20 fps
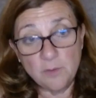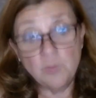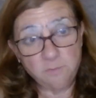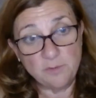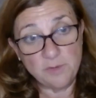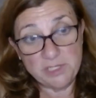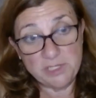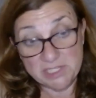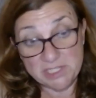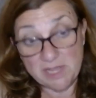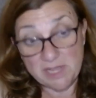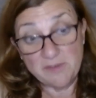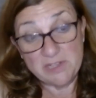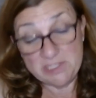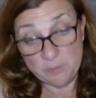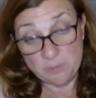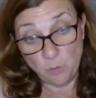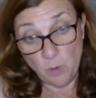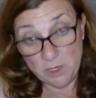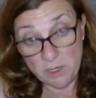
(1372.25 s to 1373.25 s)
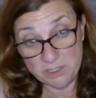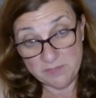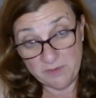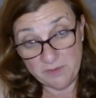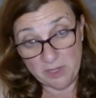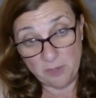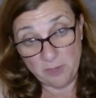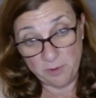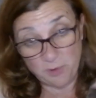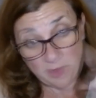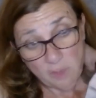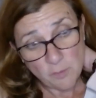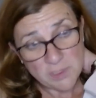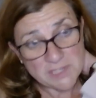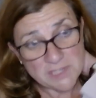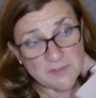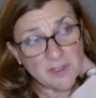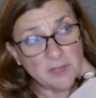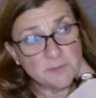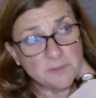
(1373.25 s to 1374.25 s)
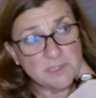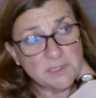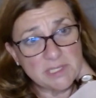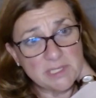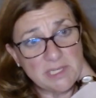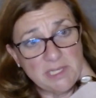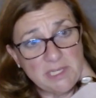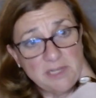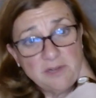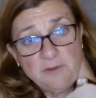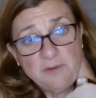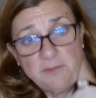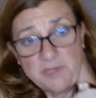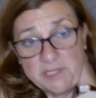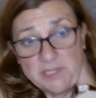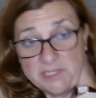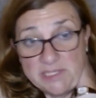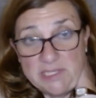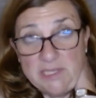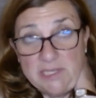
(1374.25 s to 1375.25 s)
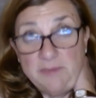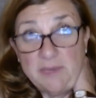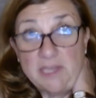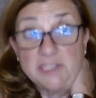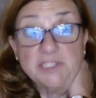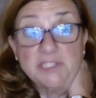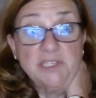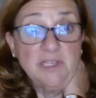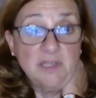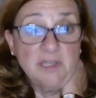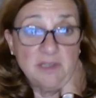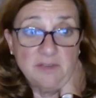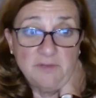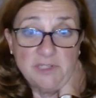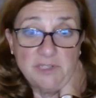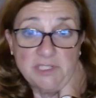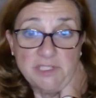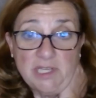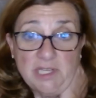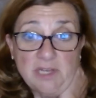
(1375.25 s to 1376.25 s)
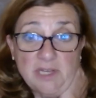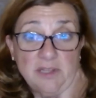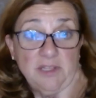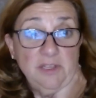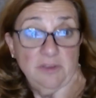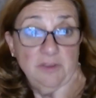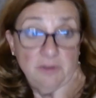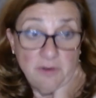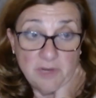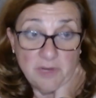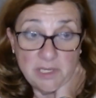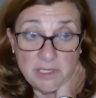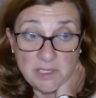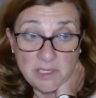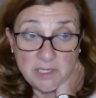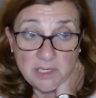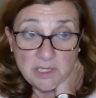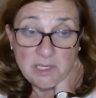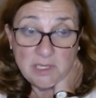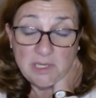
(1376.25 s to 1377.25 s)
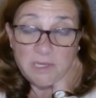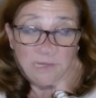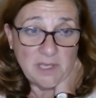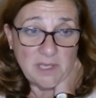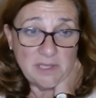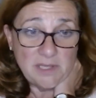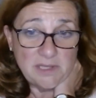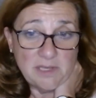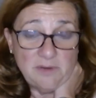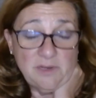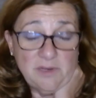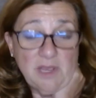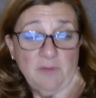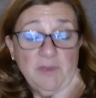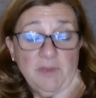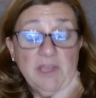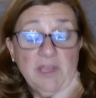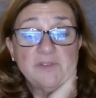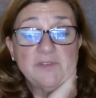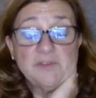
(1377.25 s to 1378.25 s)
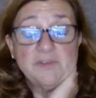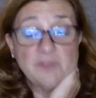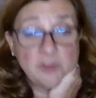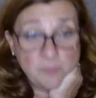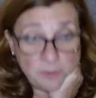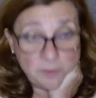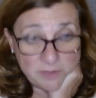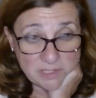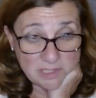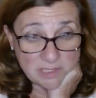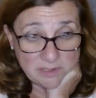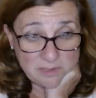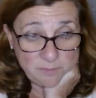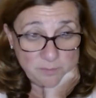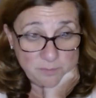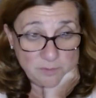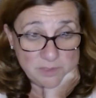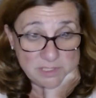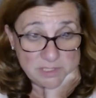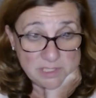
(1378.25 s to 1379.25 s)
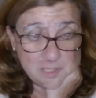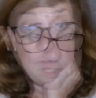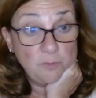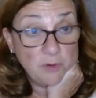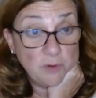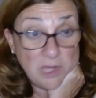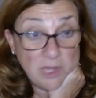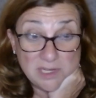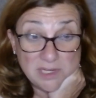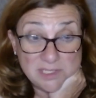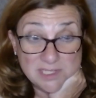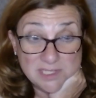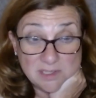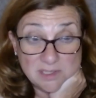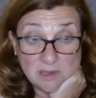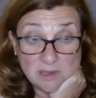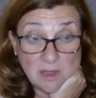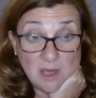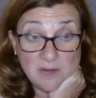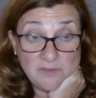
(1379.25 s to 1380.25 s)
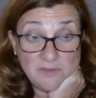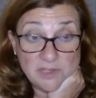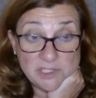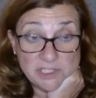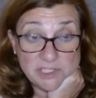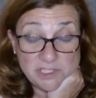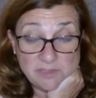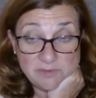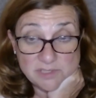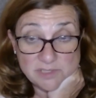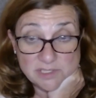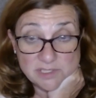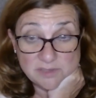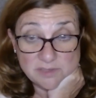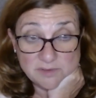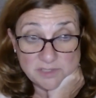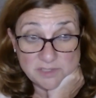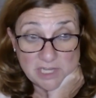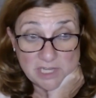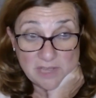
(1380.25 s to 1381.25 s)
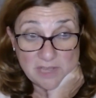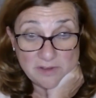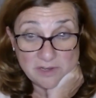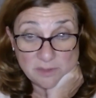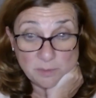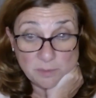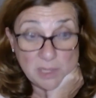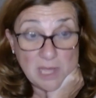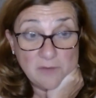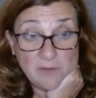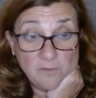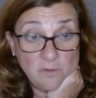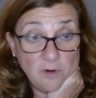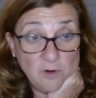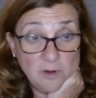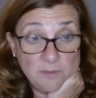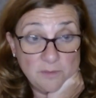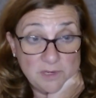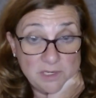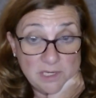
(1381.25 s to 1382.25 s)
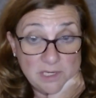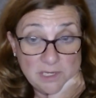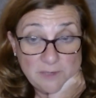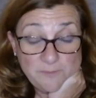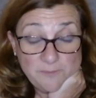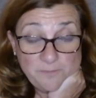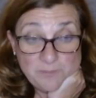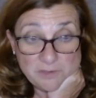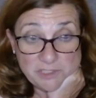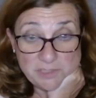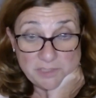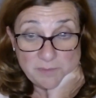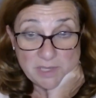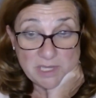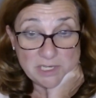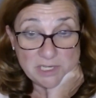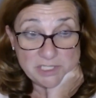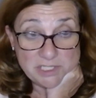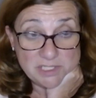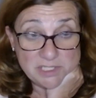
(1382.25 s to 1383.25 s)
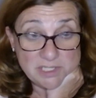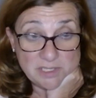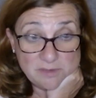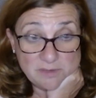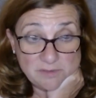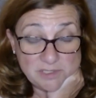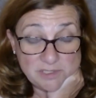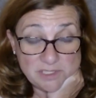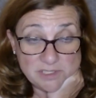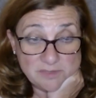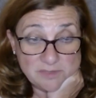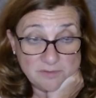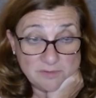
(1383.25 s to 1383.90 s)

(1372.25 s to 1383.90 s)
We just have one developer. We developed it here with a team, actually originally out of the Ukraine. And then now we have a developer down in Brazil. Brianna does a lot of it. She was the head of the platform, and she manages it, which is